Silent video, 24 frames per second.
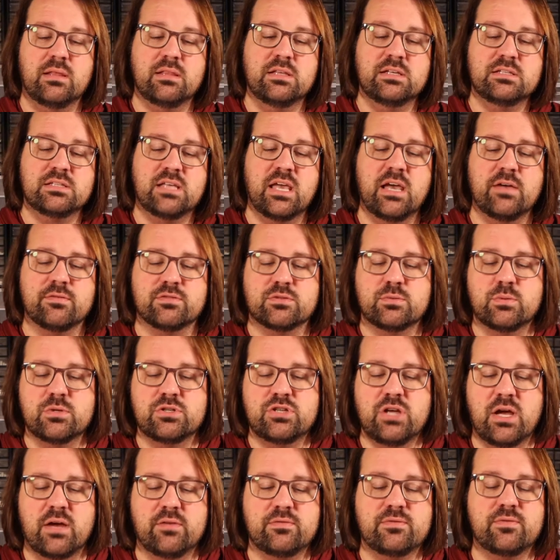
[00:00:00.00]
these gifts, which
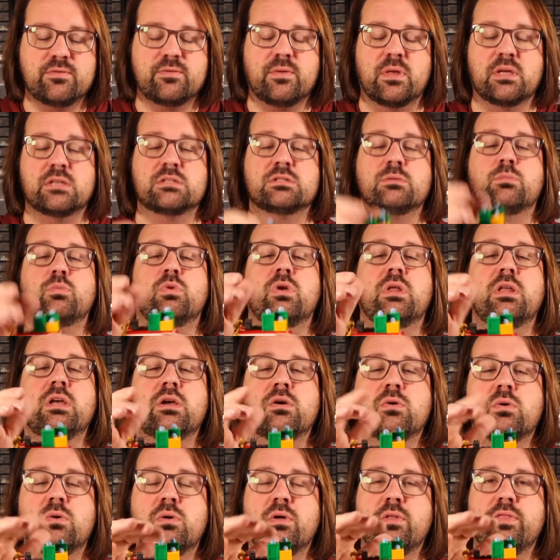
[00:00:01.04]
have like some really
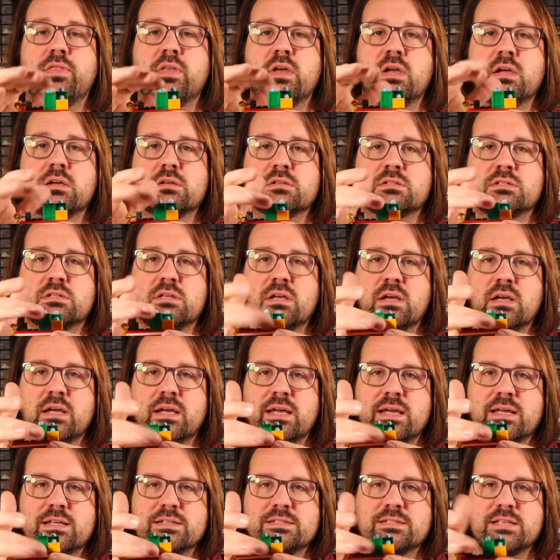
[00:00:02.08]
cool things
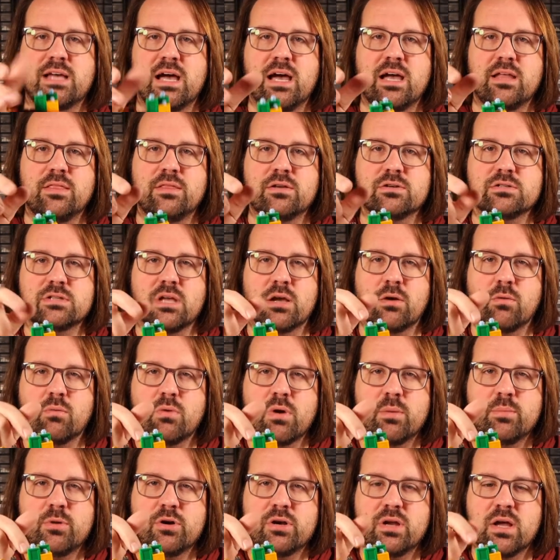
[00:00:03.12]
inside. There's like a
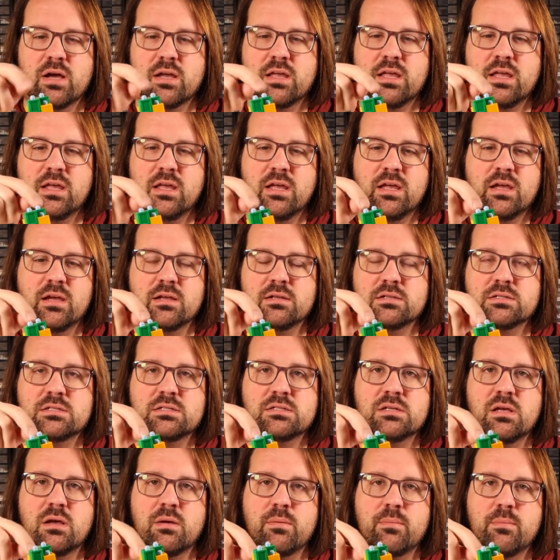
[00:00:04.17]
rubber ducky and
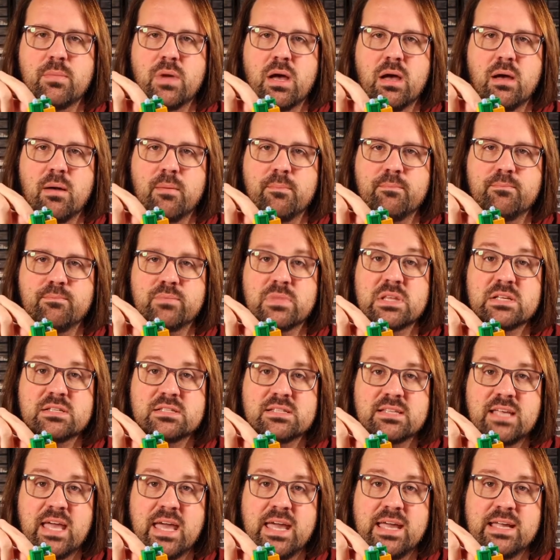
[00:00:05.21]
some
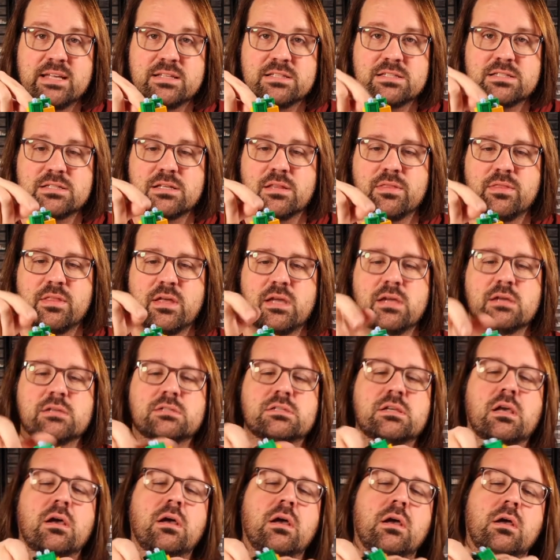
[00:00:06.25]
skates and
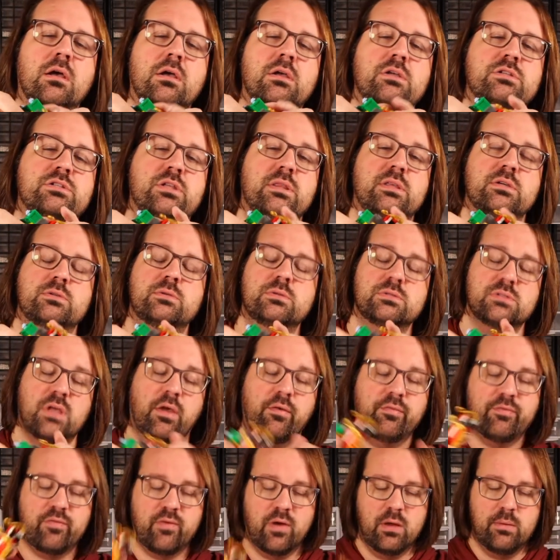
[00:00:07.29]
things. So this was
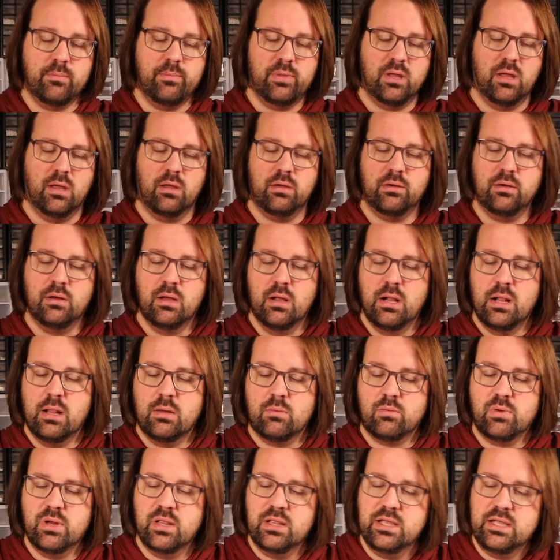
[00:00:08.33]
a fun build,
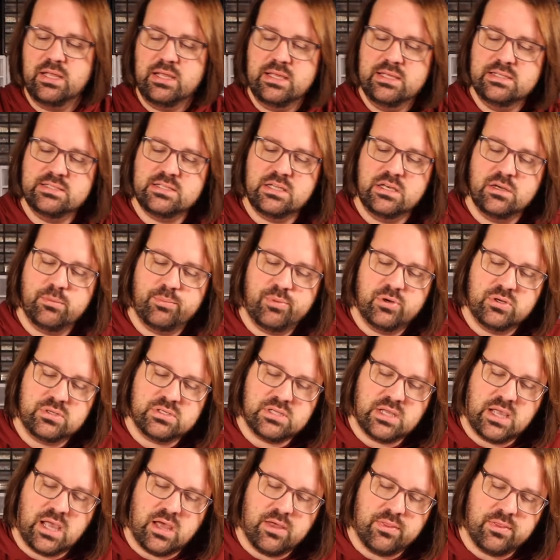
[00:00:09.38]
really easy to put
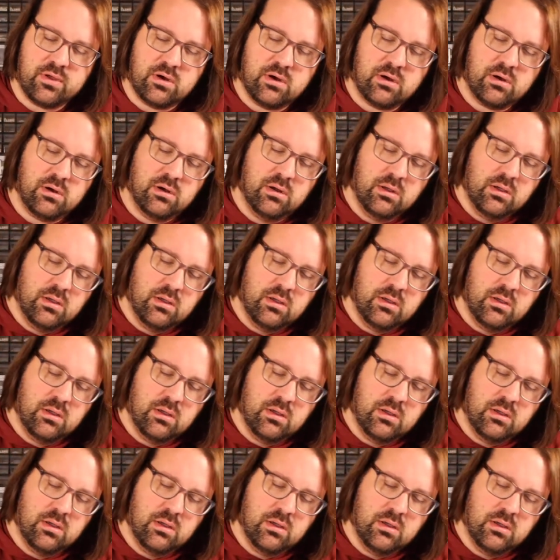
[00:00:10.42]
together,